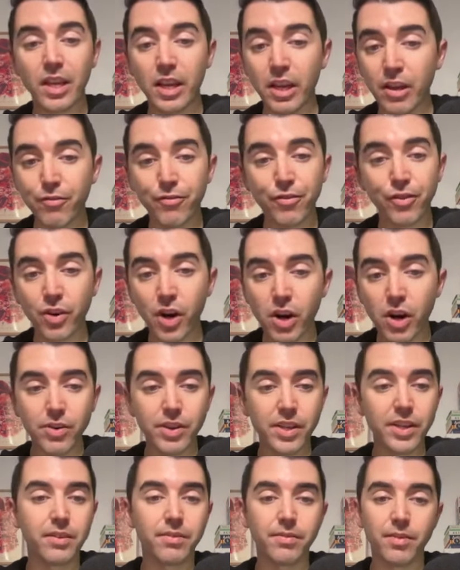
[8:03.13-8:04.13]
If
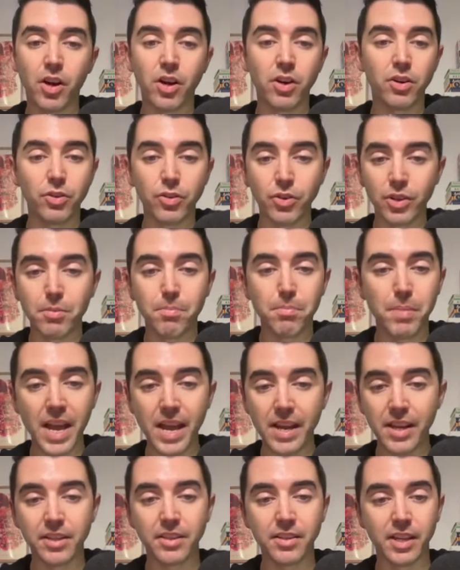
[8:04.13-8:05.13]
Ferrari are looking
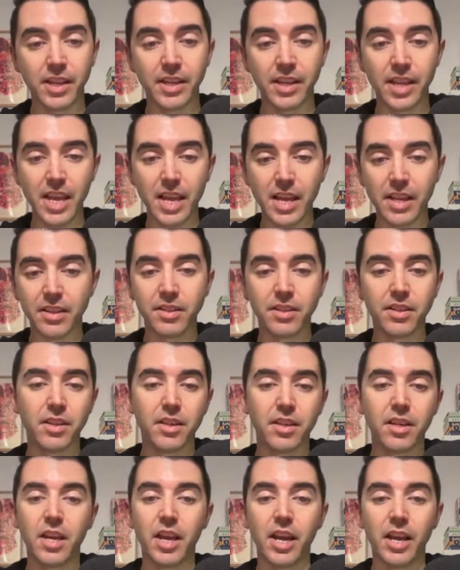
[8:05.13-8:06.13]
banging again,
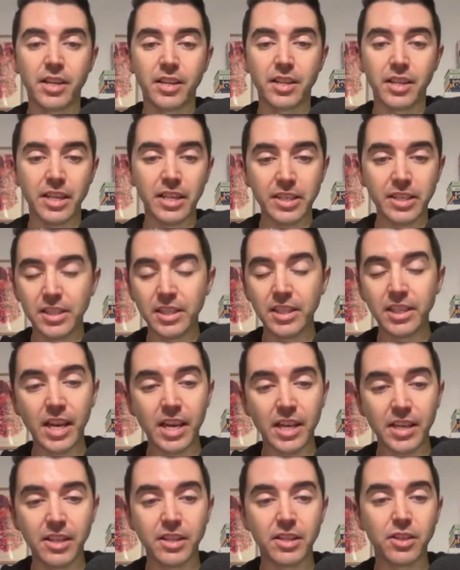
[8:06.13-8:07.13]
I can easily
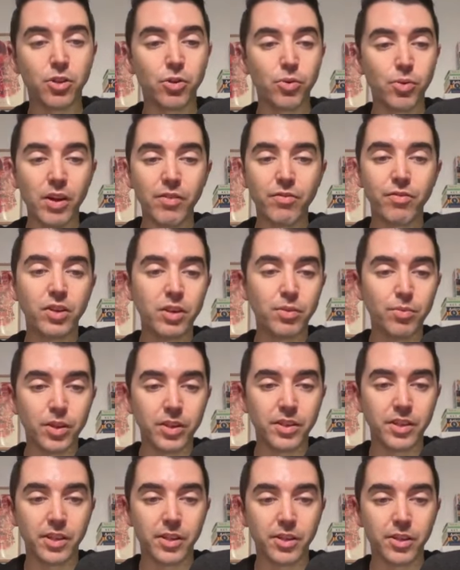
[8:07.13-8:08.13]
get in whoever I
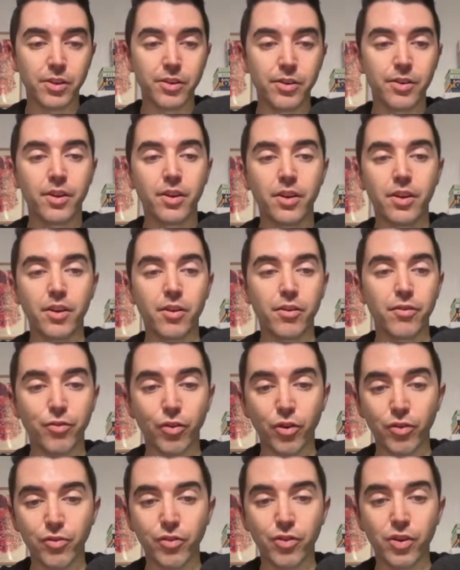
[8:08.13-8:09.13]
want here
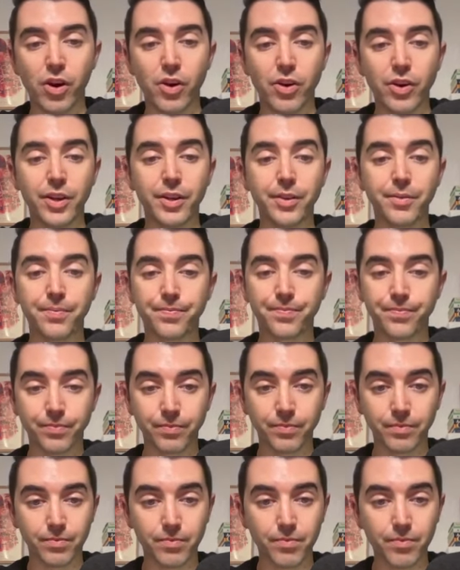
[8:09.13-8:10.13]
for Ferrari
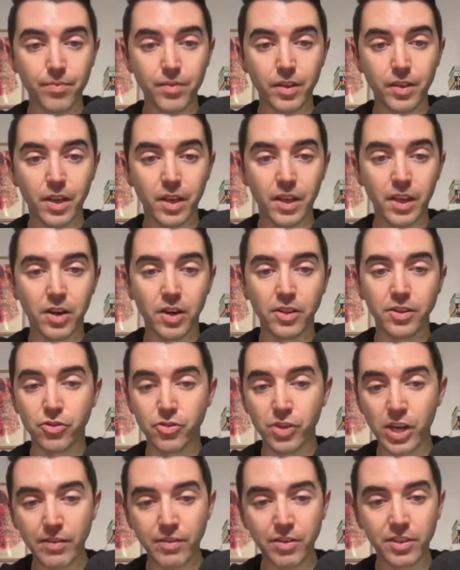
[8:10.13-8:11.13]
on the
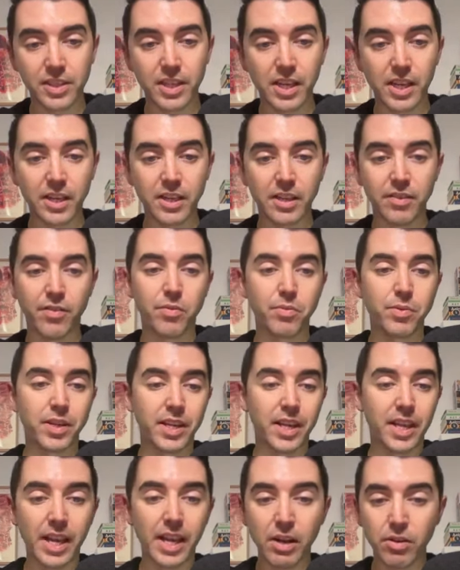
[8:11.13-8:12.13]
driver's side. If I want to
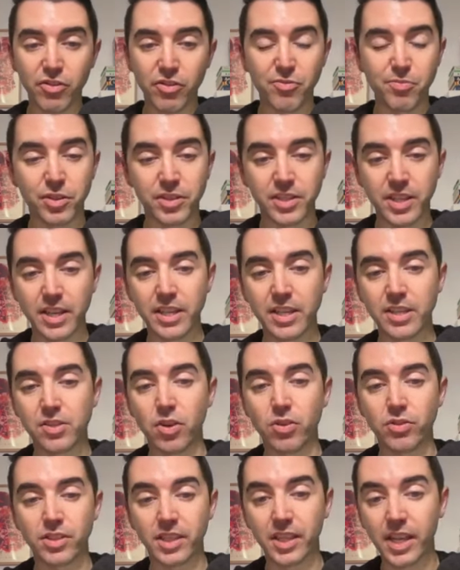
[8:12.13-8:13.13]
get out of Mercedes
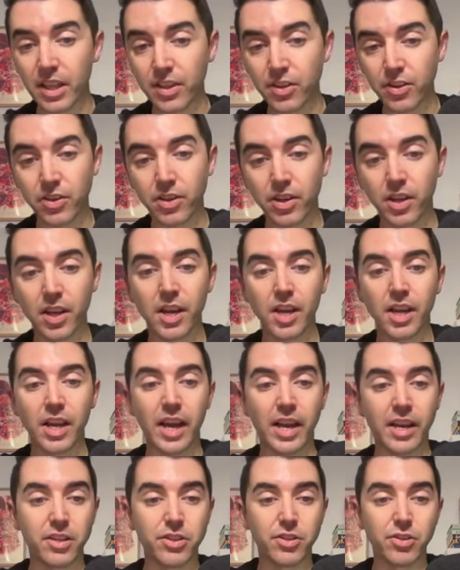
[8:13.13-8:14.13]
altogether,
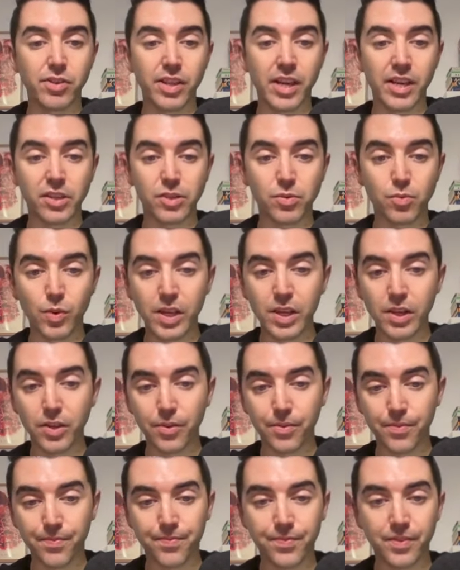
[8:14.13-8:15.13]
I can do that as
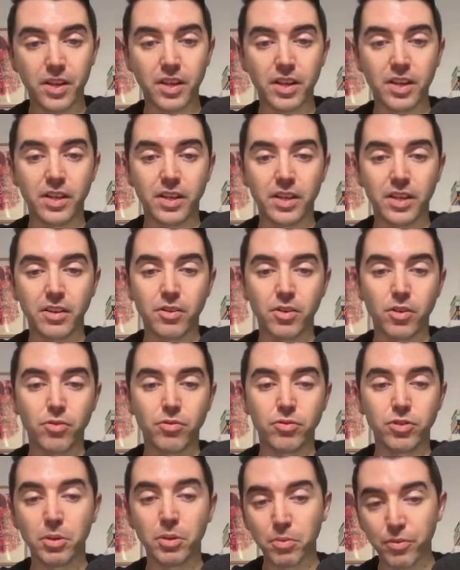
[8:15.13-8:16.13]
well. I can
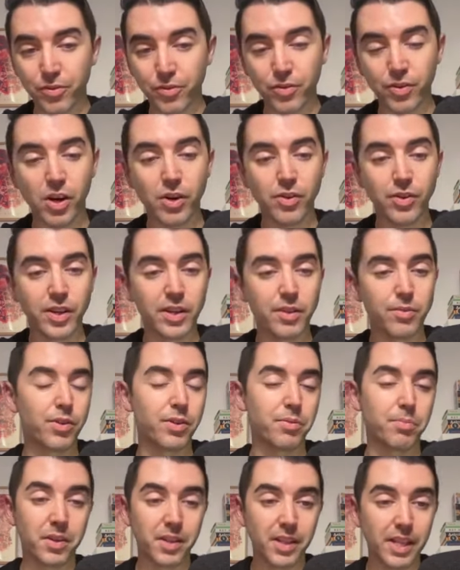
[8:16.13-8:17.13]
go double Ferrari
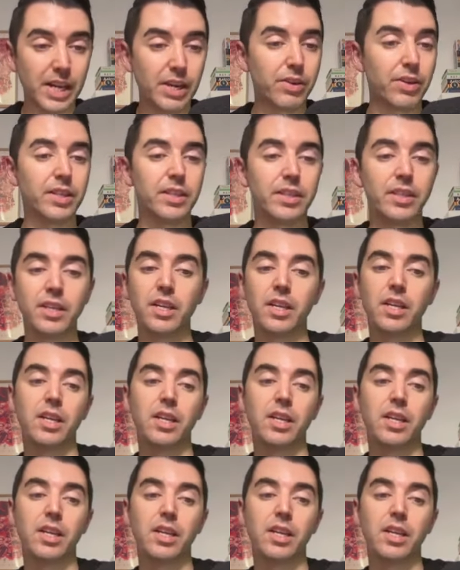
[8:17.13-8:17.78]
with McLaren,